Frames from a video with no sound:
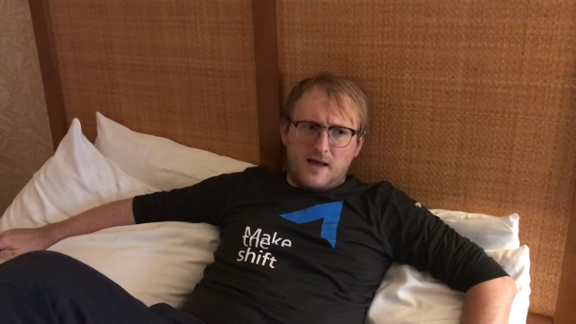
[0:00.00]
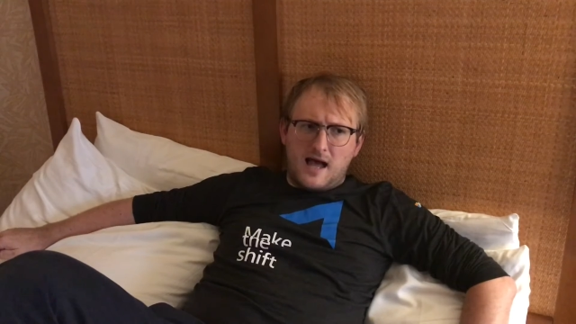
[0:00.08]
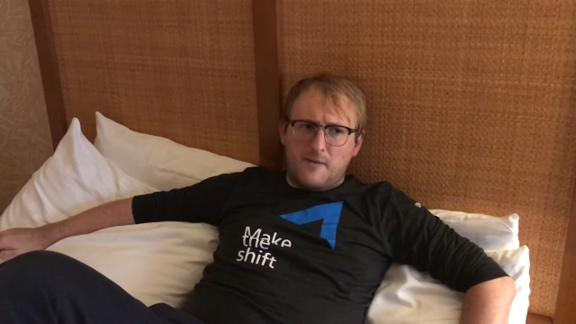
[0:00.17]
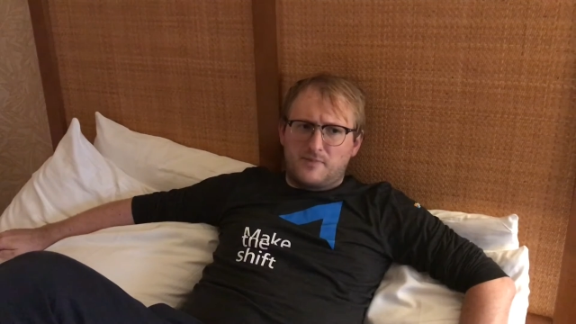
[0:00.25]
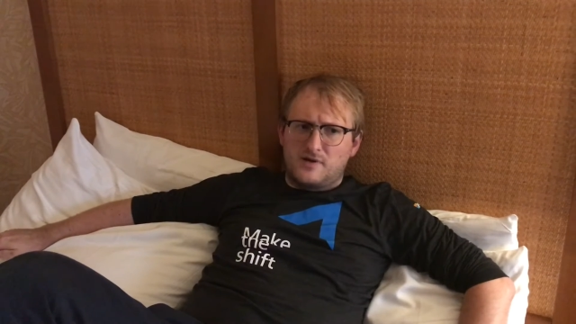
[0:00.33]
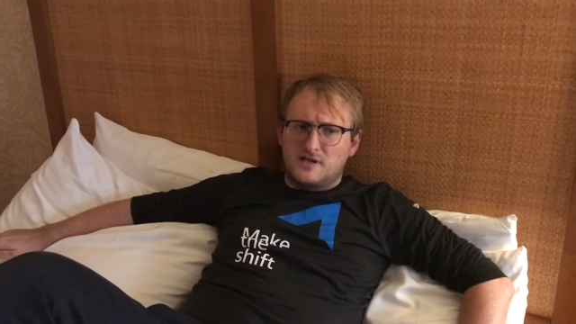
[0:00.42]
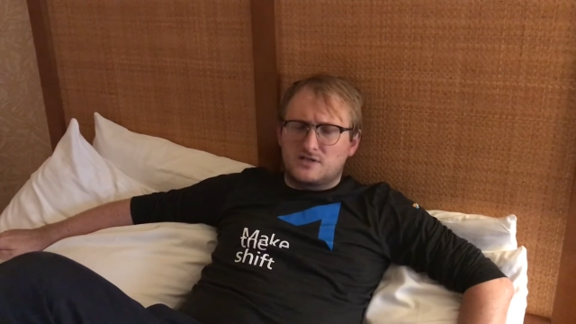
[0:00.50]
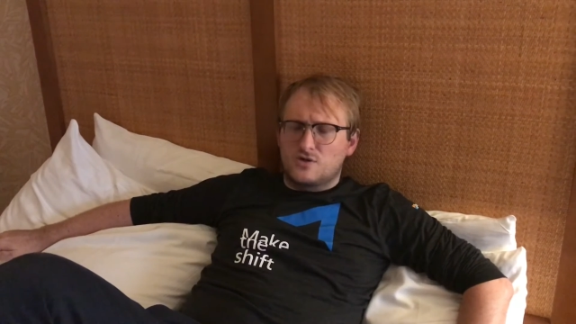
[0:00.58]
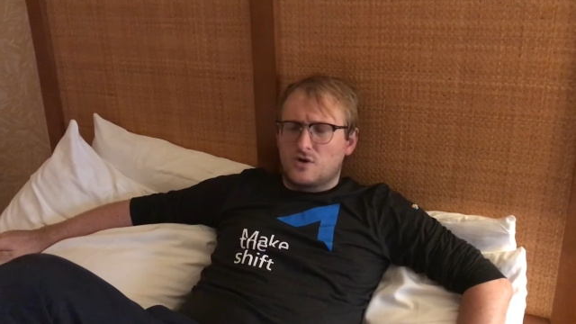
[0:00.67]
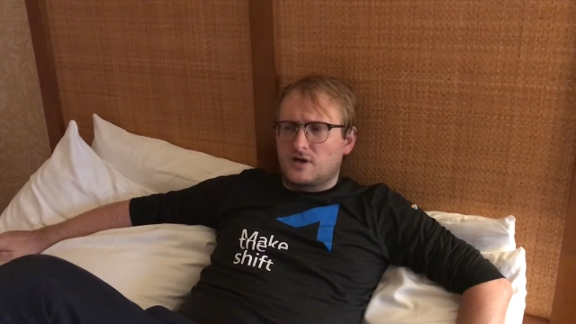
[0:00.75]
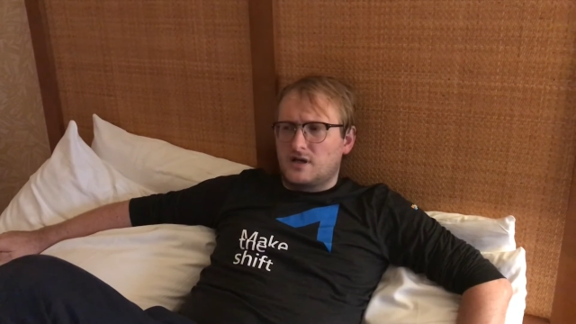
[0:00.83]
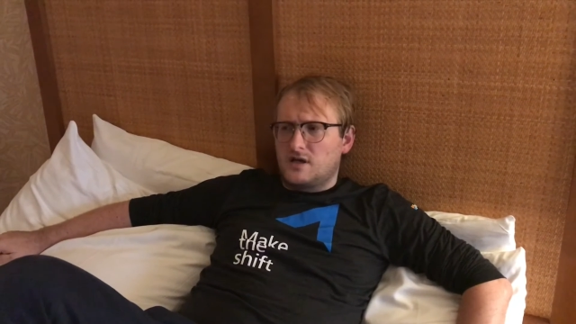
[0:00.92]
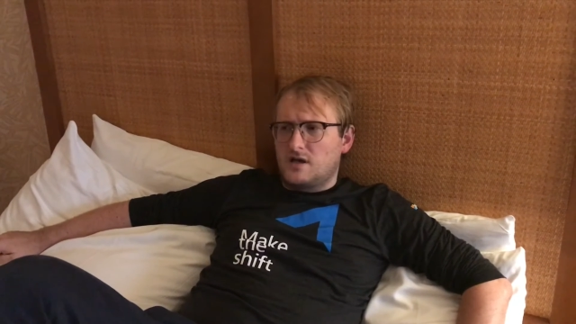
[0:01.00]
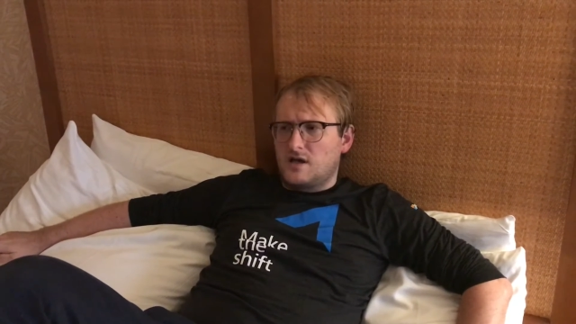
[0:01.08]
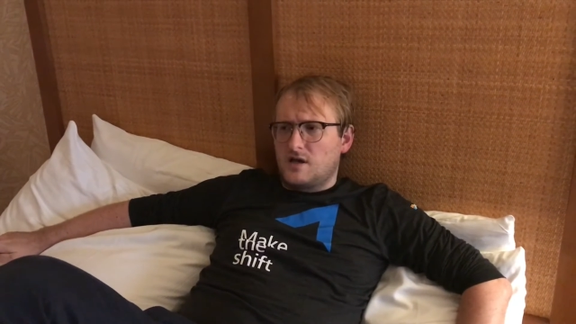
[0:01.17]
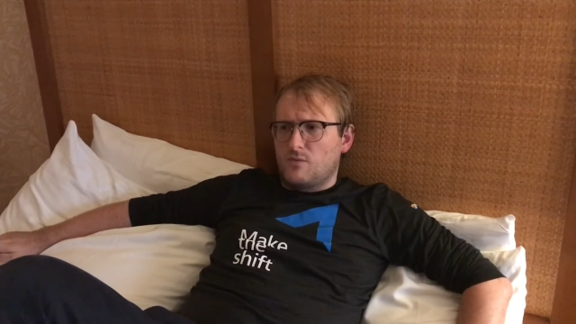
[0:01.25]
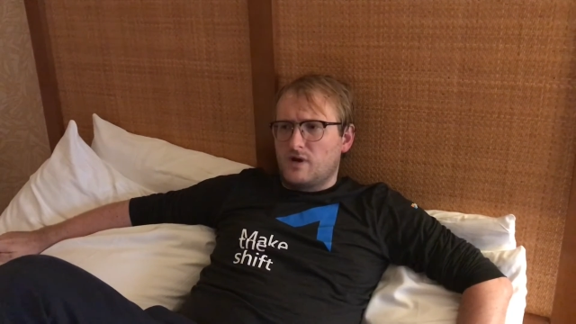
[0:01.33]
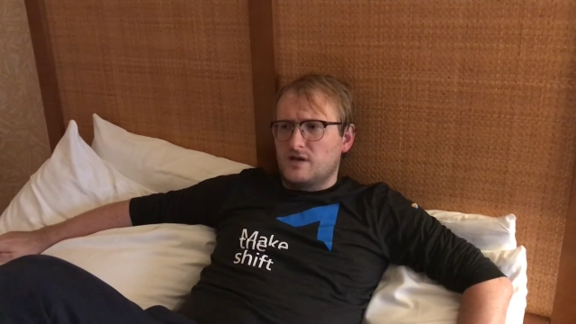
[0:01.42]
happen. It's not going
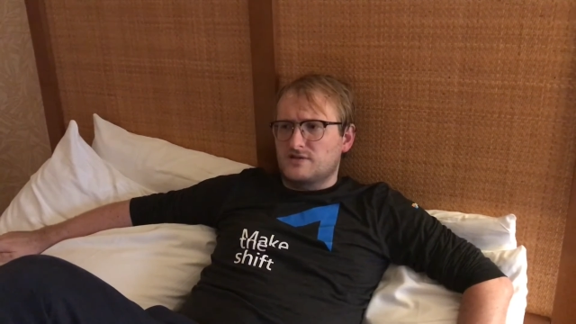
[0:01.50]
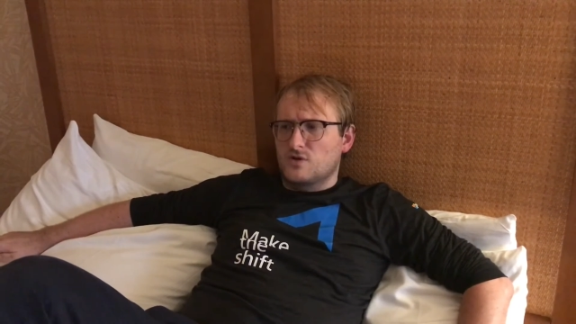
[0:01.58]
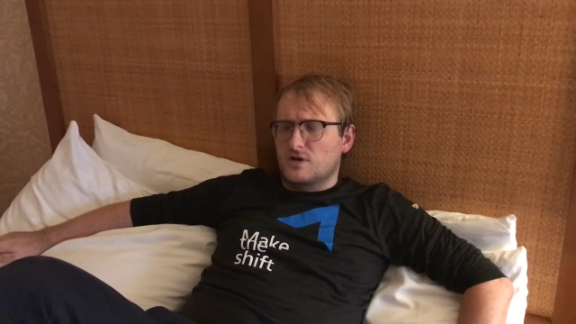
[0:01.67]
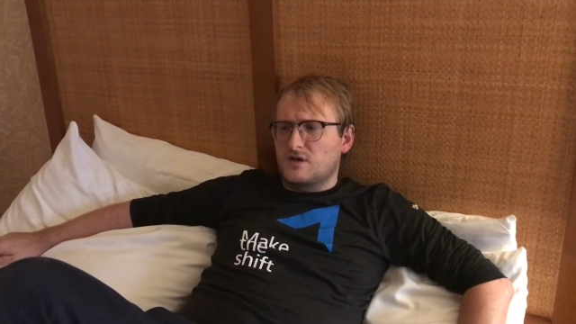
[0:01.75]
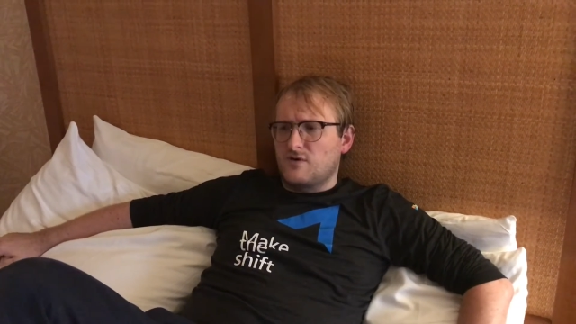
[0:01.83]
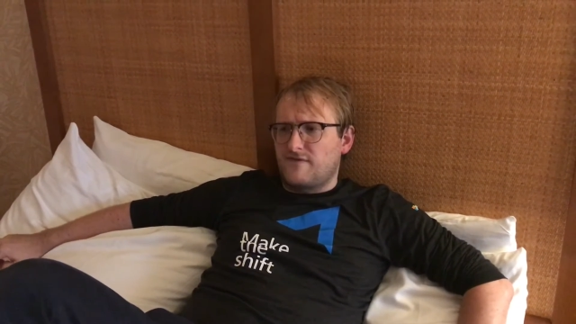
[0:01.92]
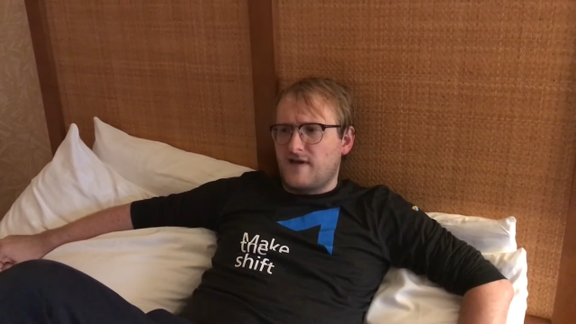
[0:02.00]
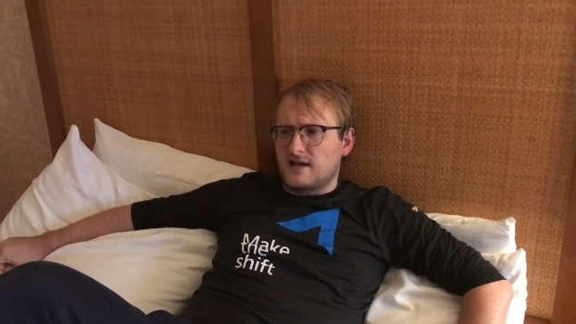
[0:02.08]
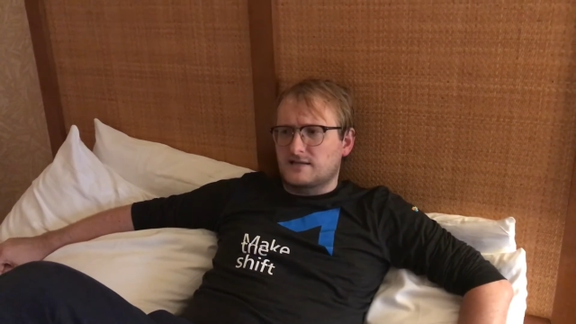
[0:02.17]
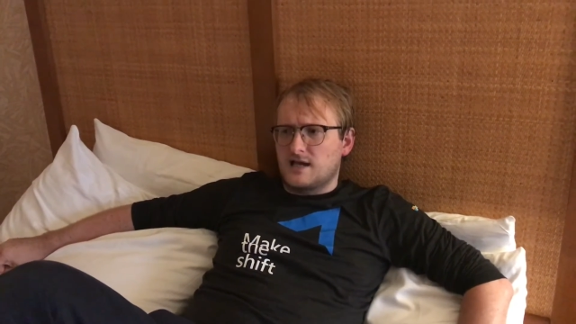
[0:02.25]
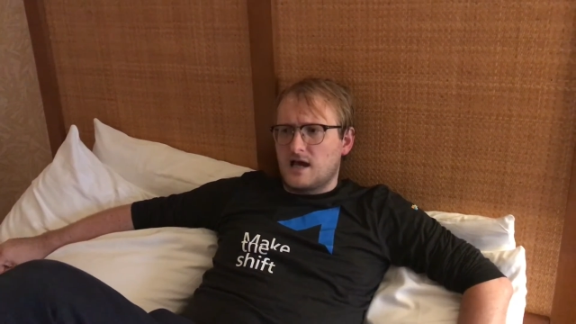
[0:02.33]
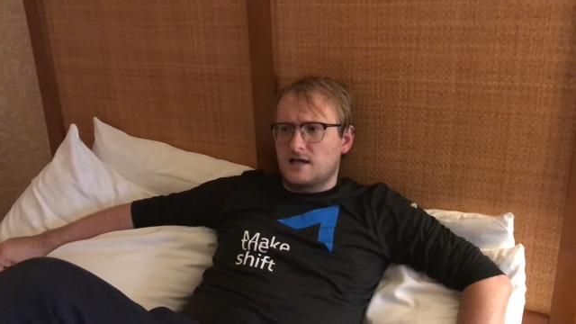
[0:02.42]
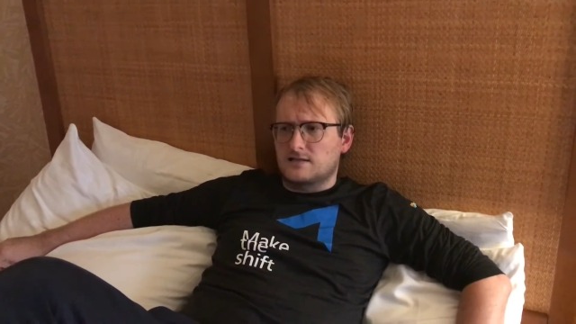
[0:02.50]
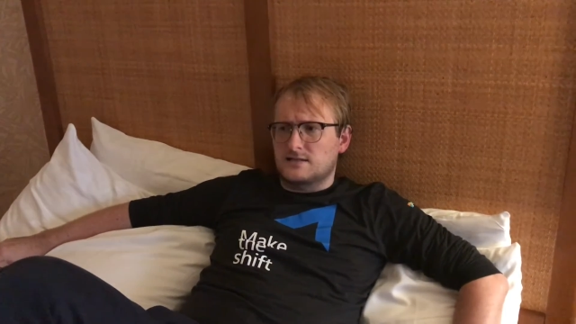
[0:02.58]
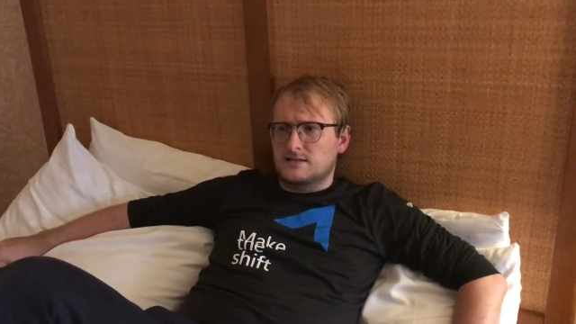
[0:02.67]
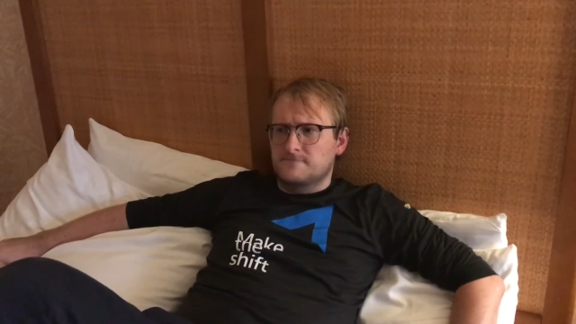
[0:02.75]
to affect us.